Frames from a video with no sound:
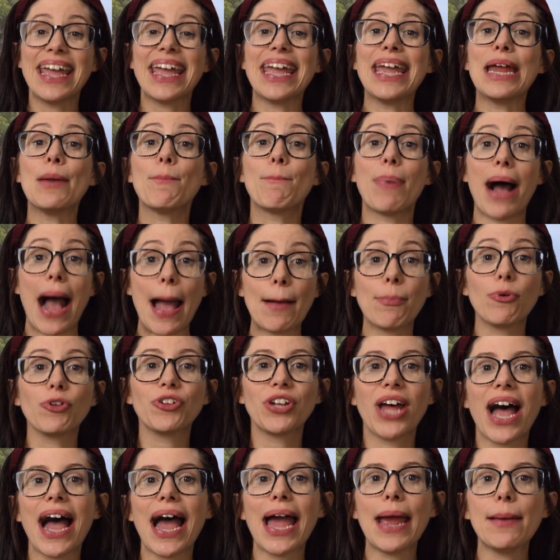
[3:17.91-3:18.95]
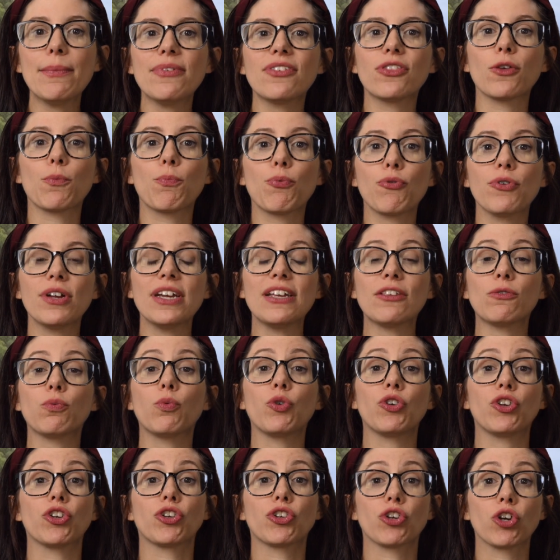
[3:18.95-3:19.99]
In Bible times, the priest
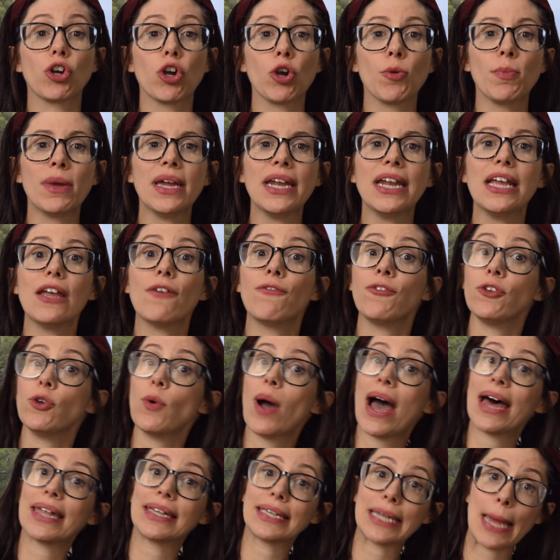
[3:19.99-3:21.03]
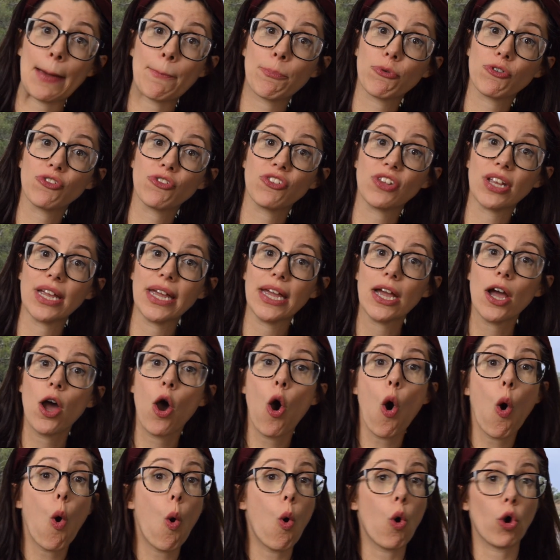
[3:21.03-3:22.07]
would determine if you had leprosy
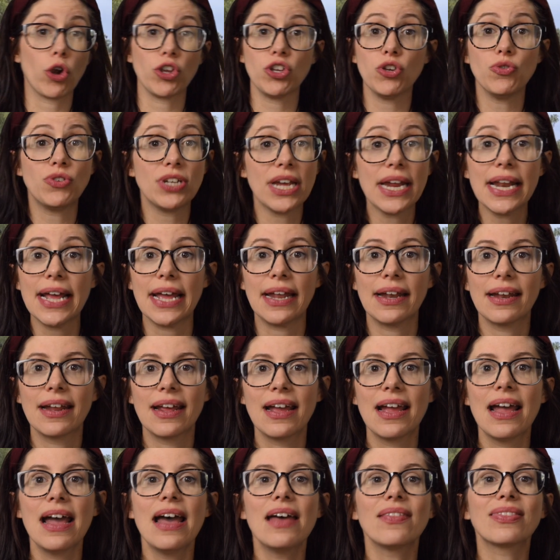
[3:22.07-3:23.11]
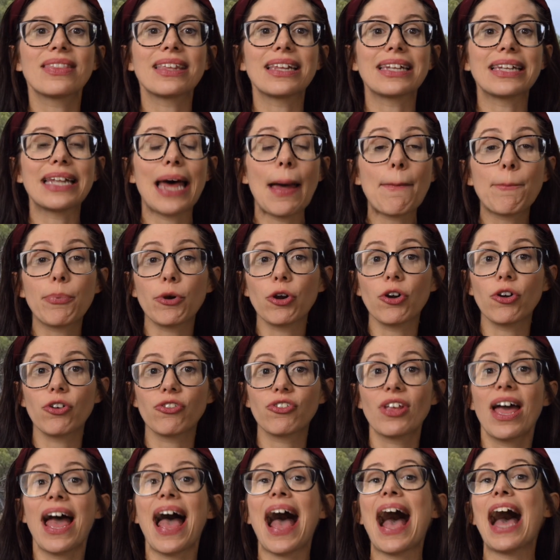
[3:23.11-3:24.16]
or you didn't. The
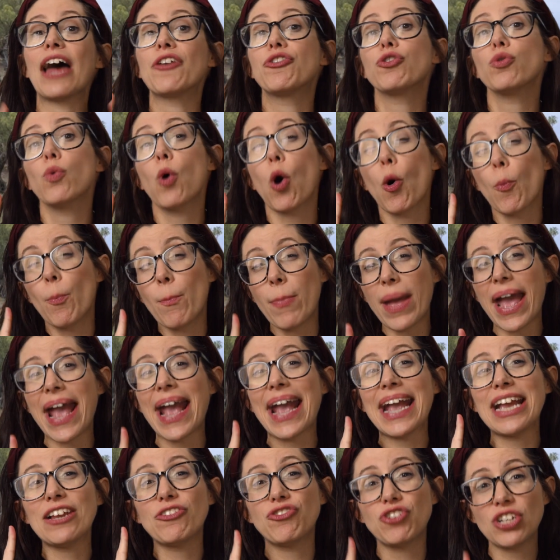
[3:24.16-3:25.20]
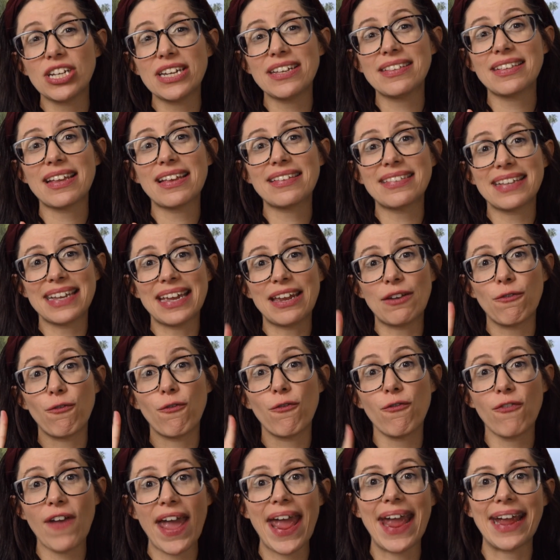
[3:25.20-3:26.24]
lepers had to obey Jesus in
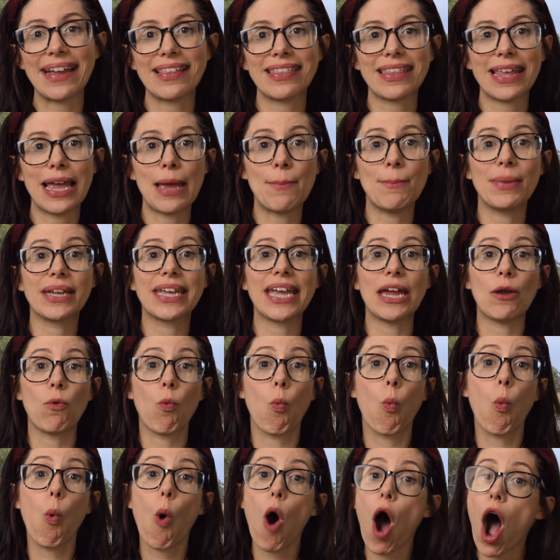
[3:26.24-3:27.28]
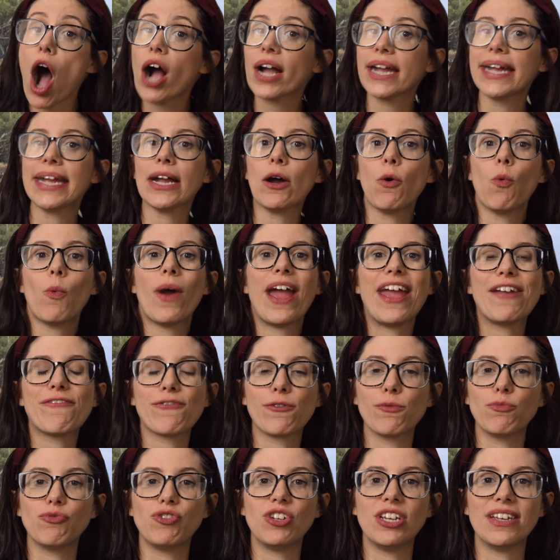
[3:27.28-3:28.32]
faith and begin walking away
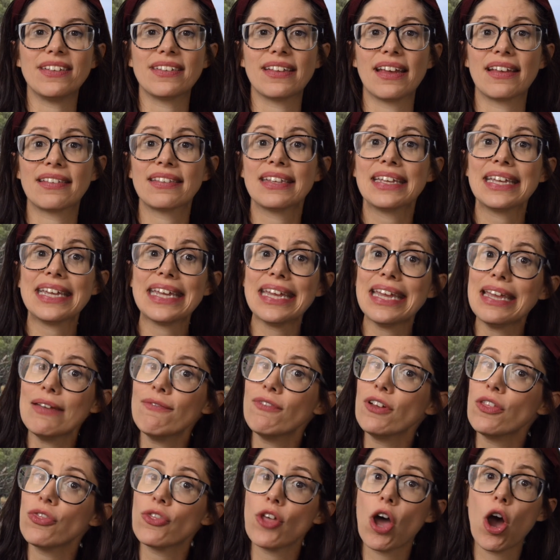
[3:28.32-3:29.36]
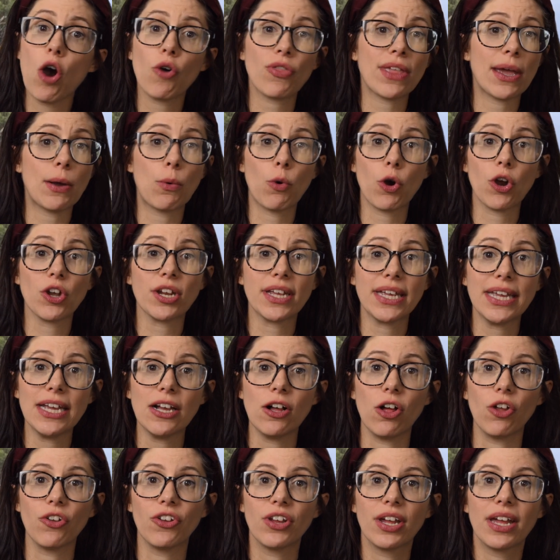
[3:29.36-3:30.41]
from Jesus, even though they weren't
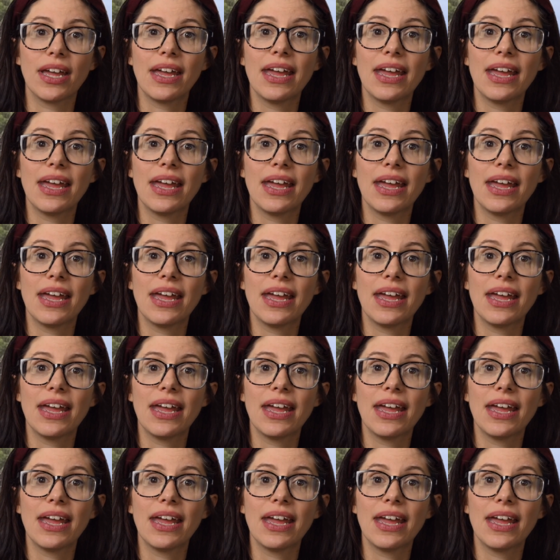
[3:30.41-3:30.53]
healed.